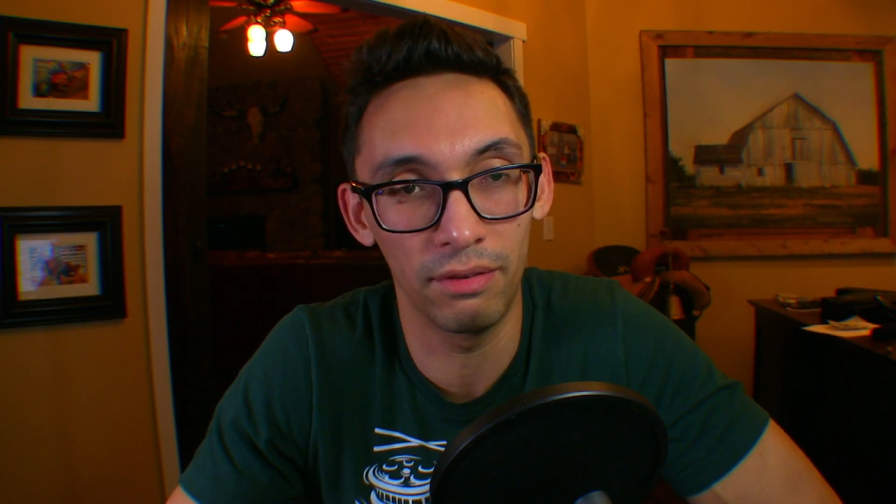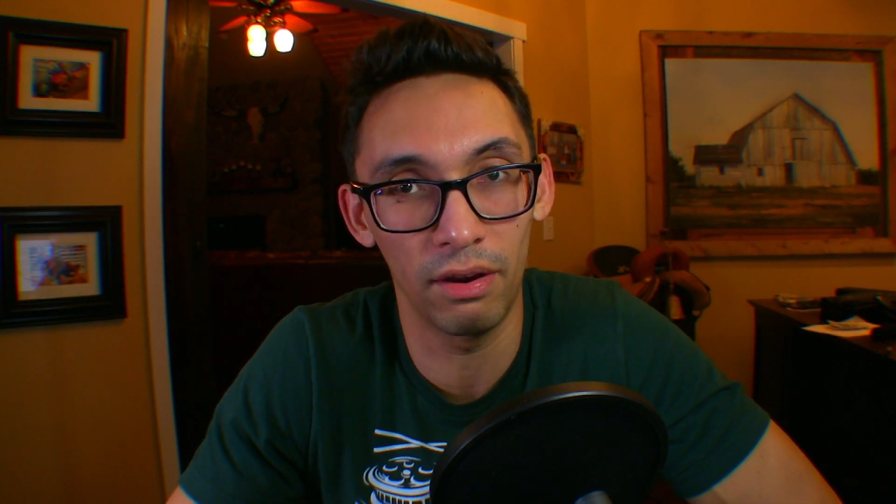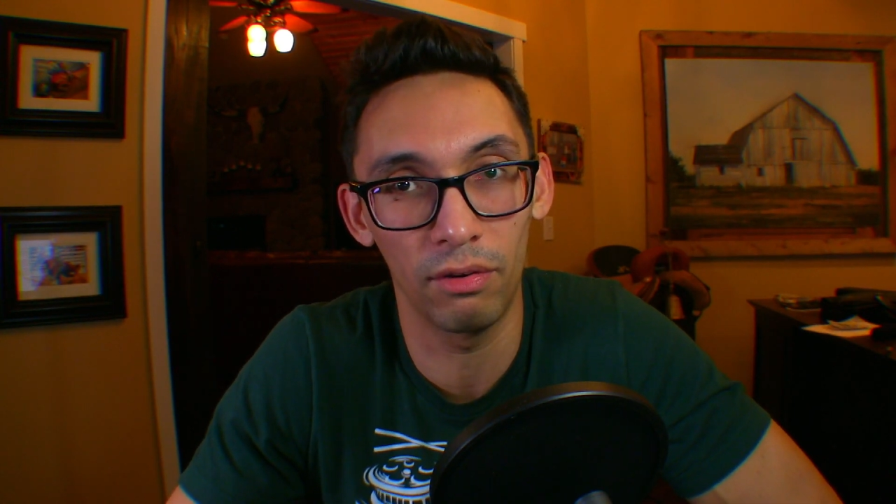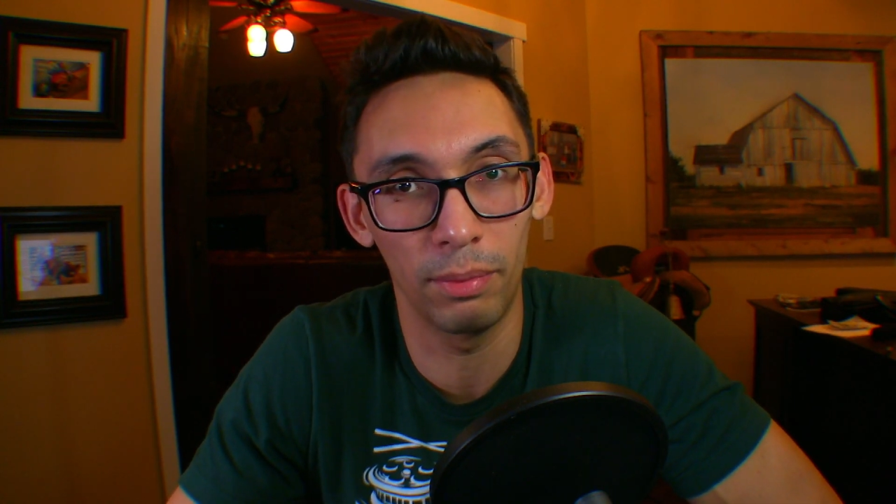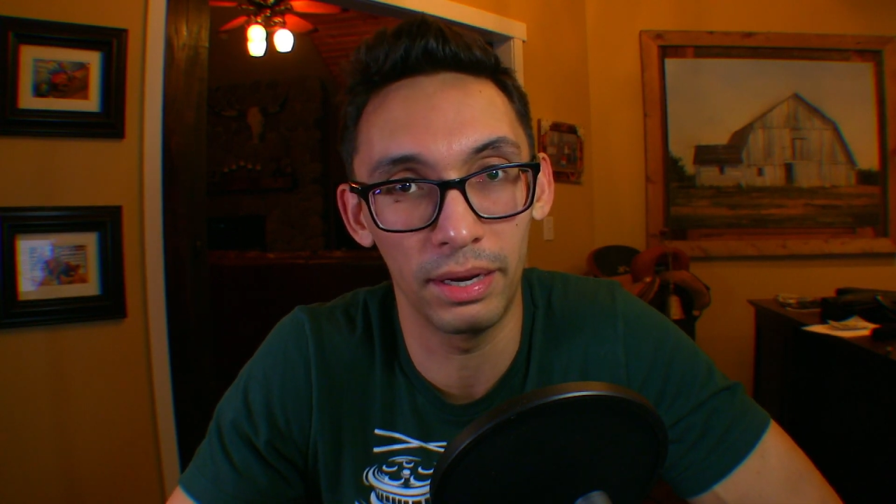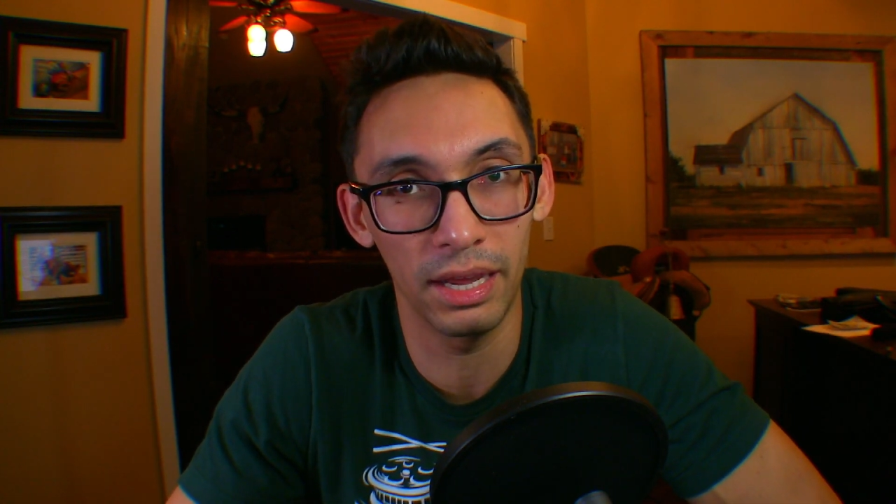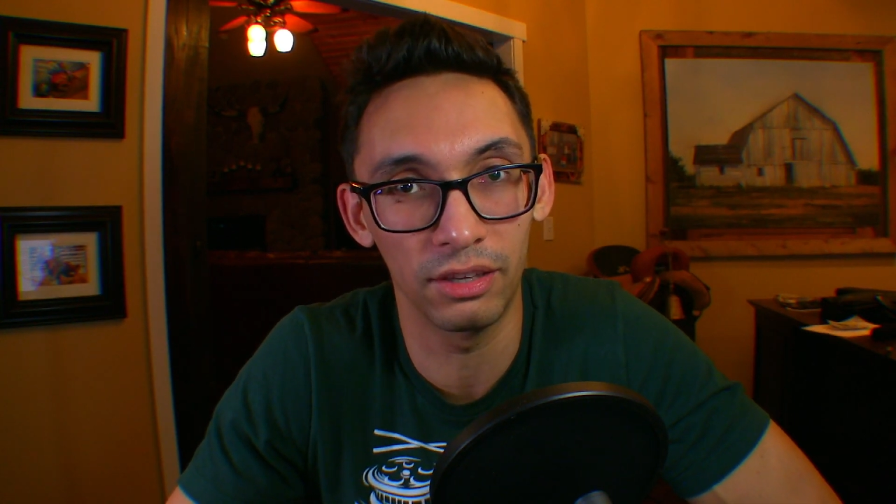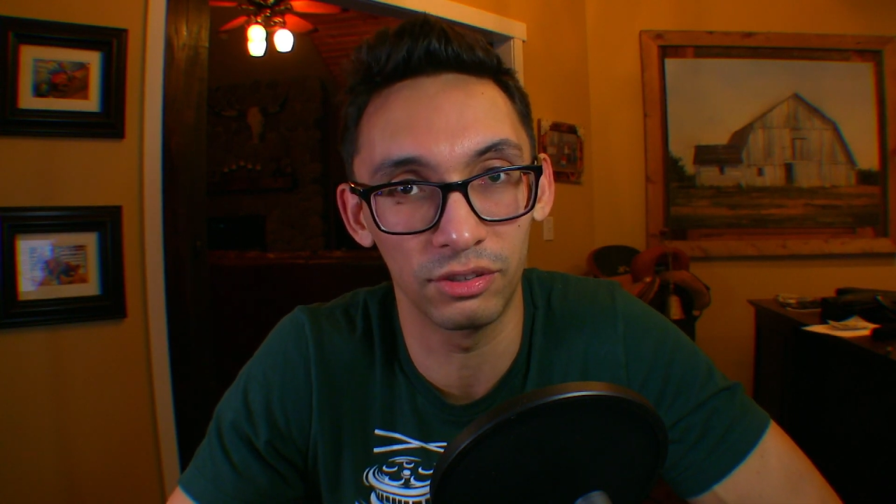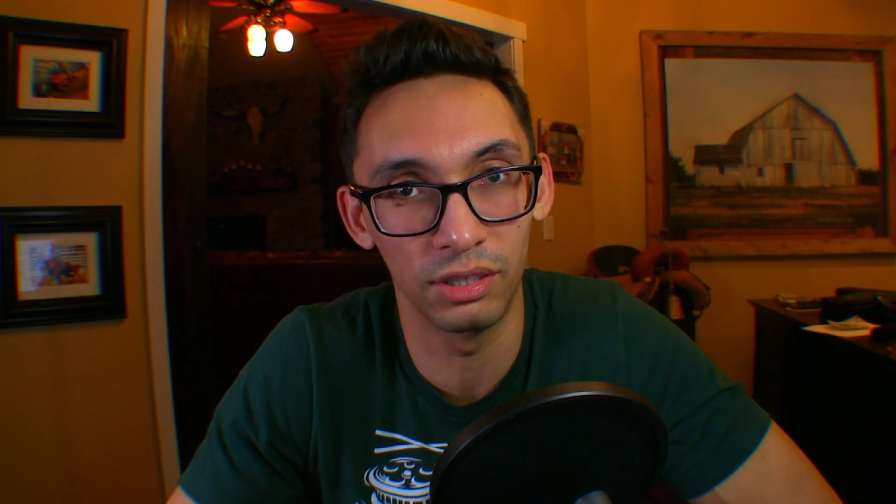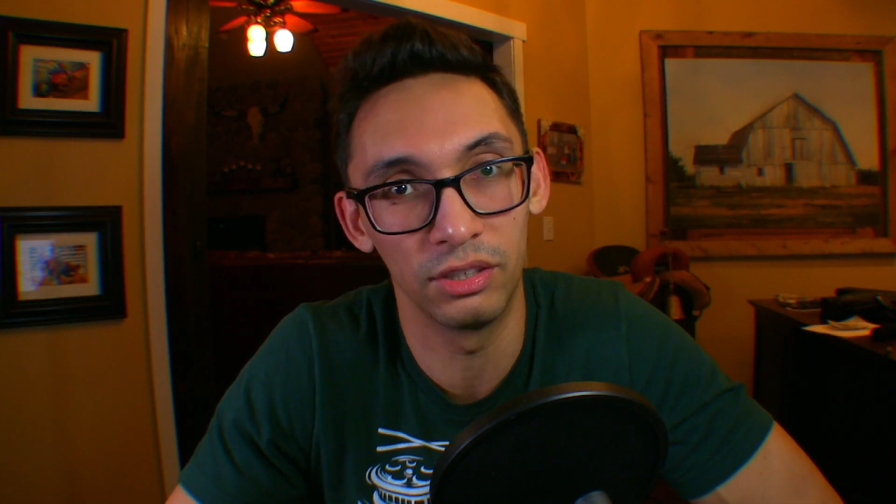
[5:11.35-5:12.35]
of everybody
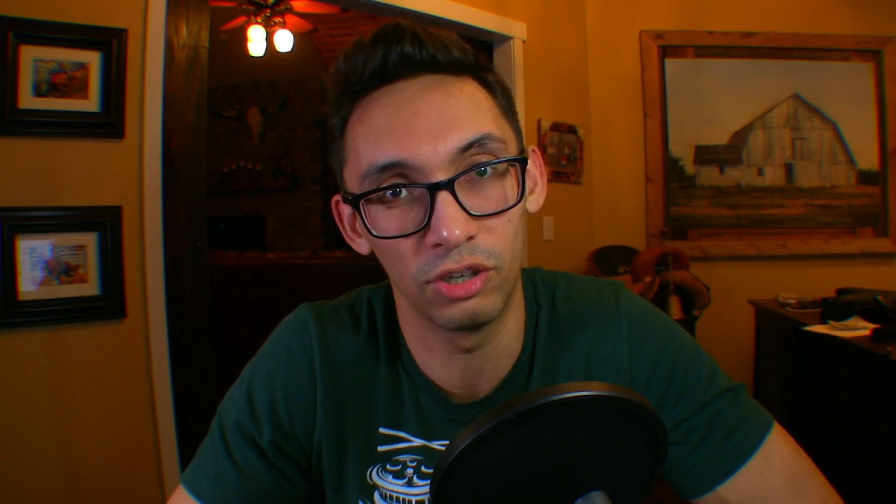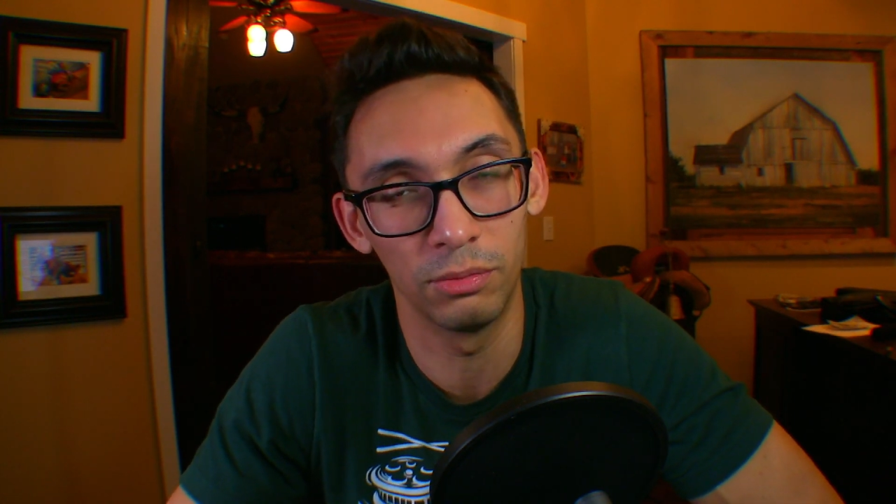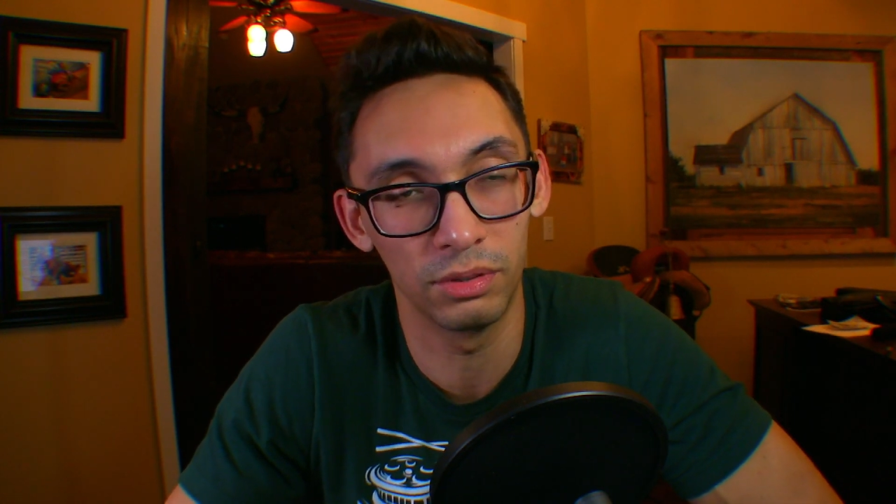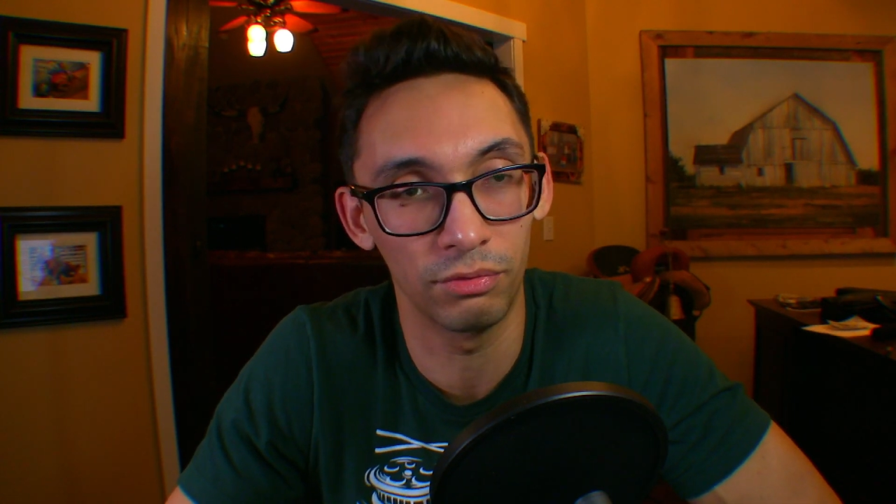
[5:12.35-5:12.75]
else in terms